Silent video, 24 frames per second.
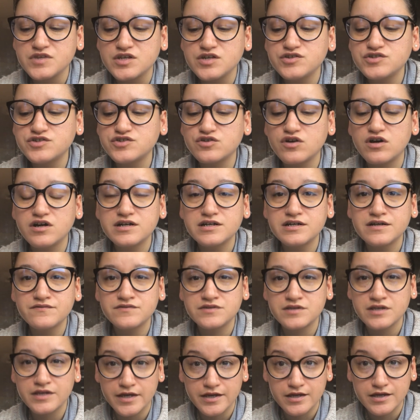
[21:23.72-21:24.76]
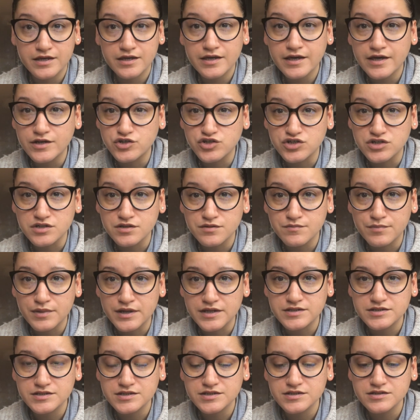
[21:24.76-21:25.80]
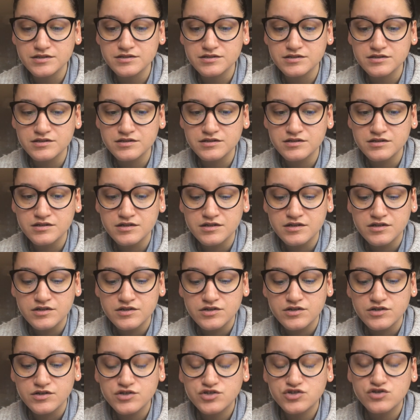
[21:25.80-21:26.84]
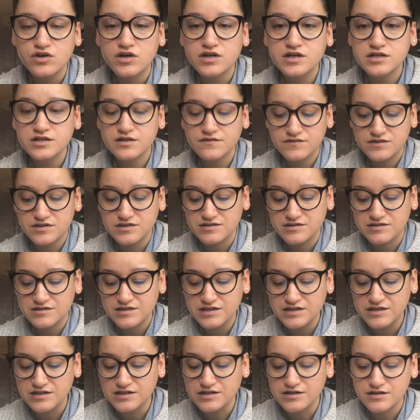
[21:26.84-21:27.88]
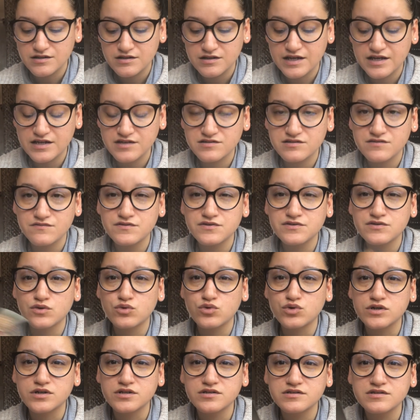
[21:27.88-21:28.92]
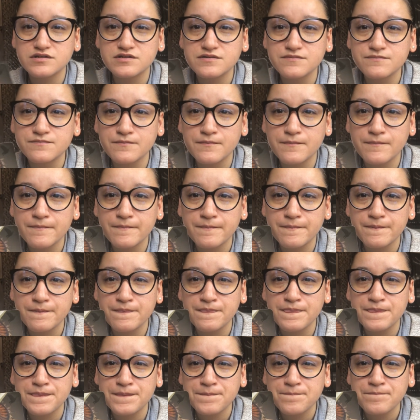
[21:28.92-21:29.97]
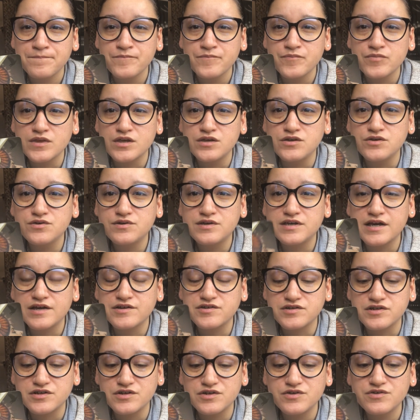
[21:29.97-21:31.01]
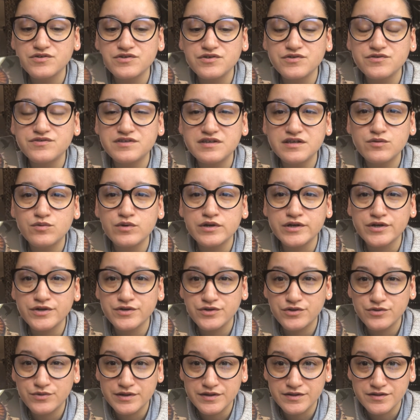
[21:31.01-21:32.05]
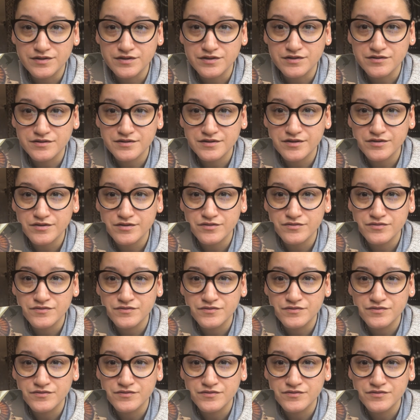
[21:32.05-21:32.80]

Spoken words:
strong enough to like catch it, Pisces. You're strong enough to see it, Ace of Swords. You catch it. You see what you're doing to yourself.